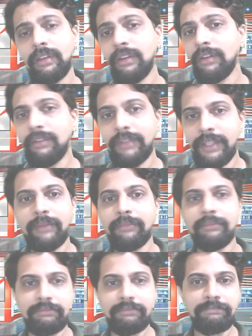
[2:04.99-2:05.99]
Yeah,
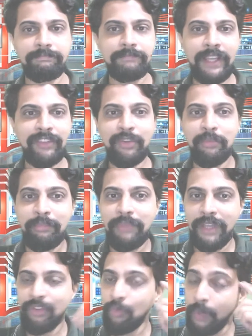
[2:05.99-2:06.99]
as a
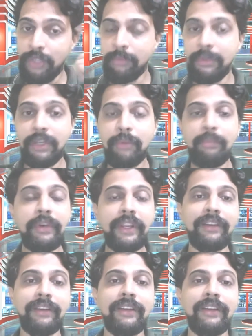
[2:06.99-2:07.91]
way to build your brain.